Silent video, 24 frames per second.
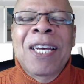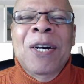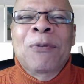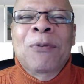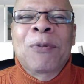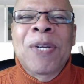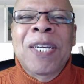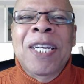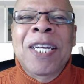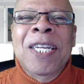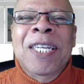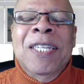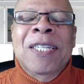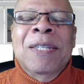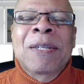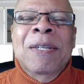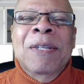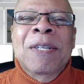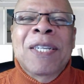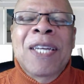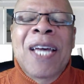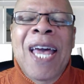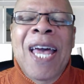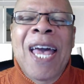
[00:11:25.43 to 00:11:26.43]
We need
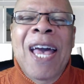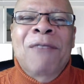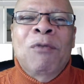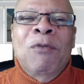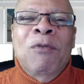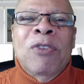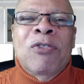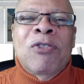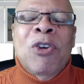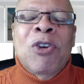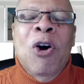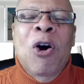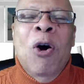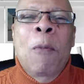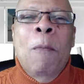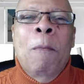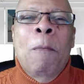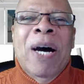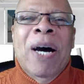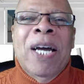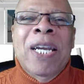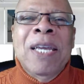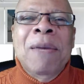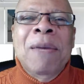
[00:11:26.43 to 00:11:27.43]
to have what's called
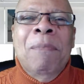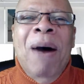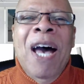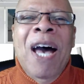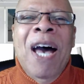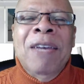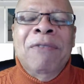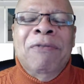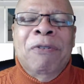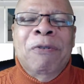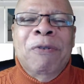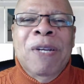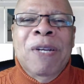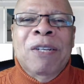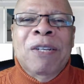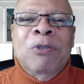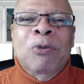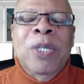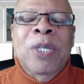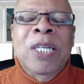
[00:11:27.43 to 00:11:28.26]
money mindfulness.